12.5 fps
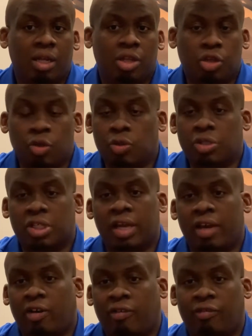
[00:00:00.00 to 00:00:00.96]
used
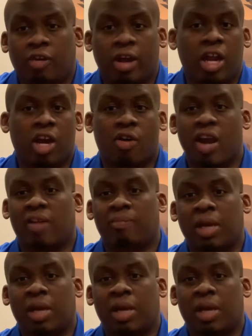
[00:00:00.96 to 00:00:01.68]
for an aircraft